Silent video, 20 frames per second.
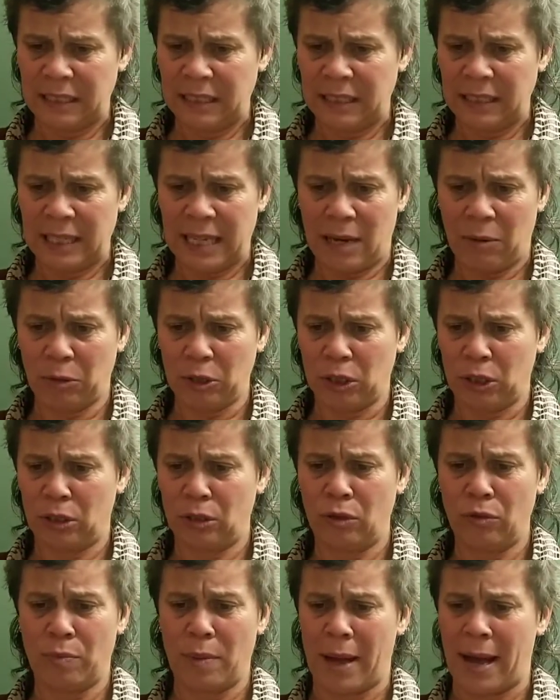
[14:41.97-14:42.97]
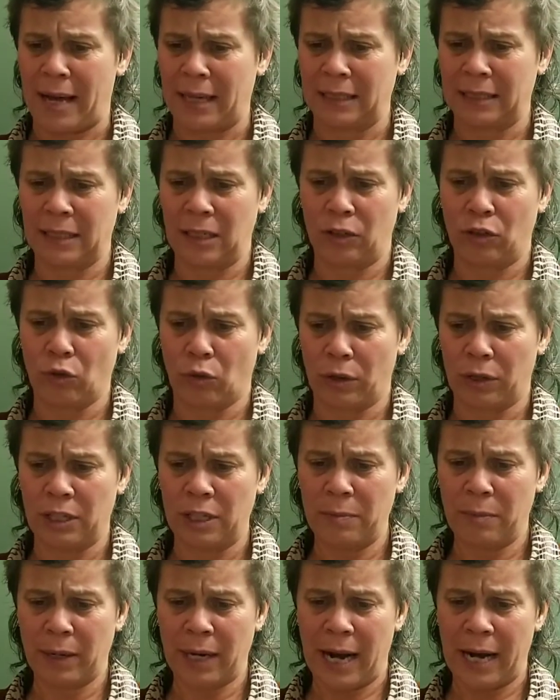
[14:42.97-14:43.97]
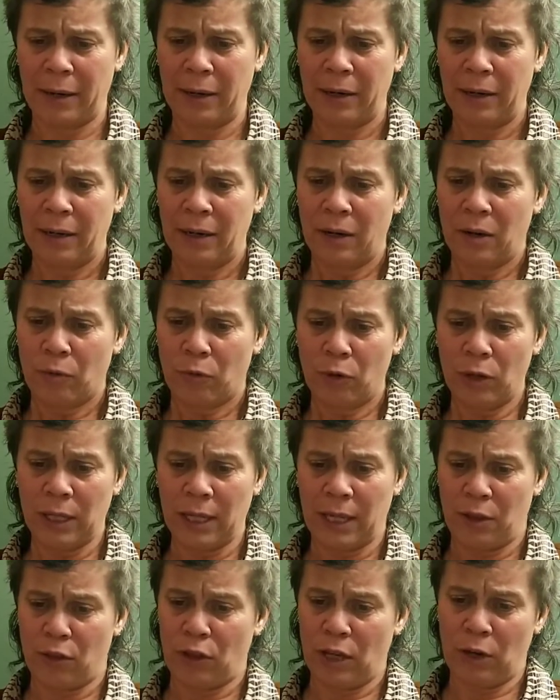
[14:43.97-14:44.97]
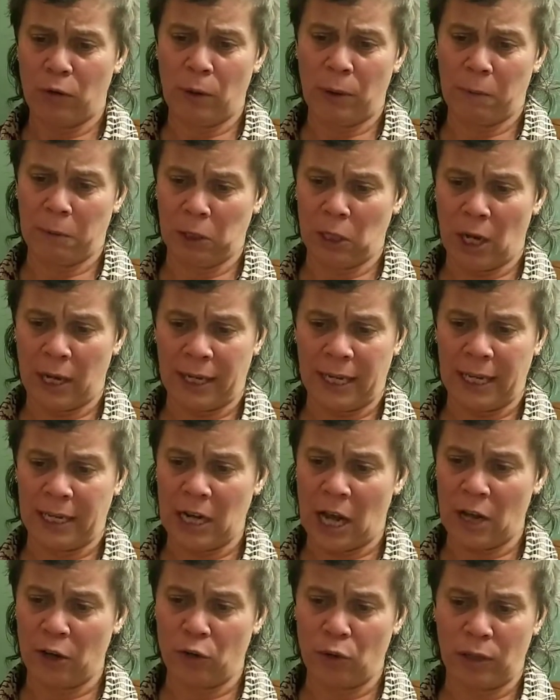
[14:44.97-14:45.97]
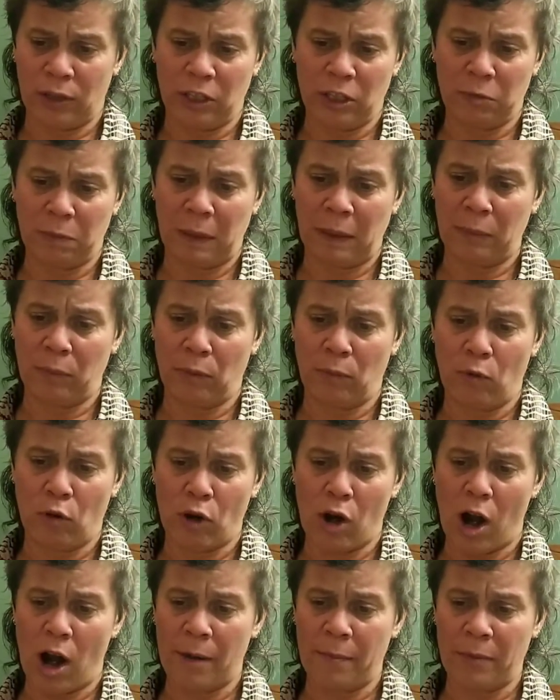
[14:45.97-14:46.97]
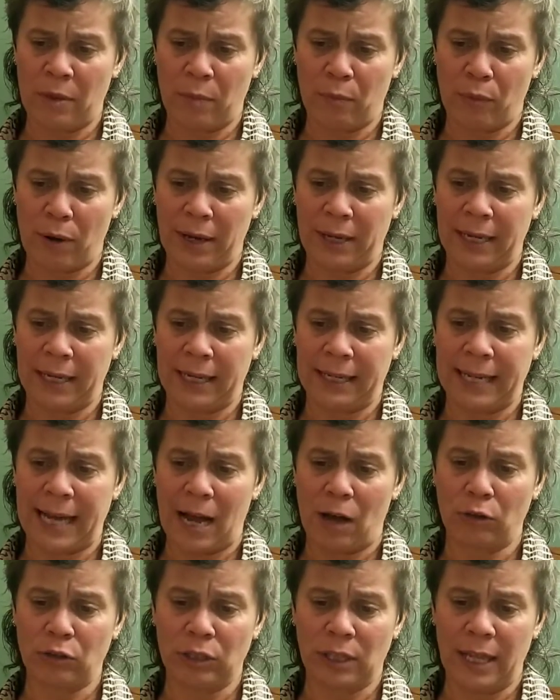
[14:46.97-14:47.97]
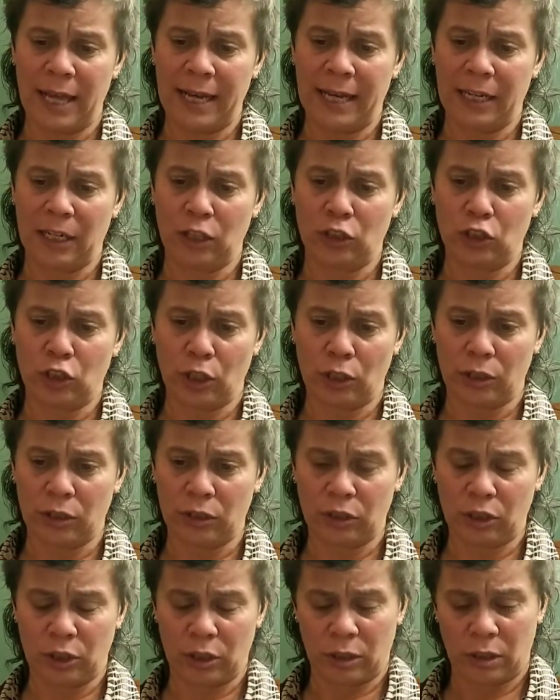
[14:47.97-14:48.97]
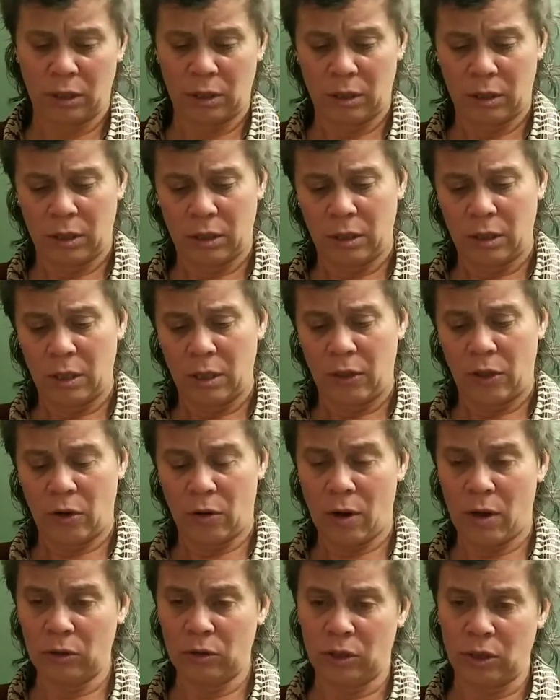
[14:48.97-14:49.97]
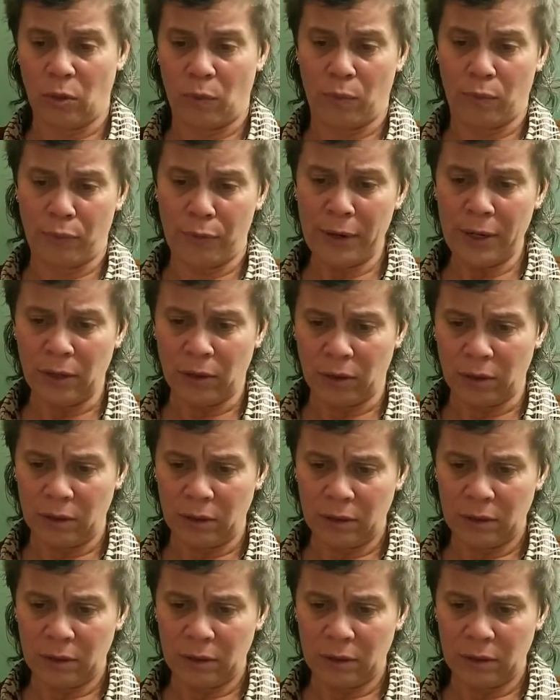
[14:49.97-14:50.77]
"That was too bad," said Dorothy, "but I really think we were lucky in not doing these people more harm than breaking a cow's leg in a church. They're all so brittle."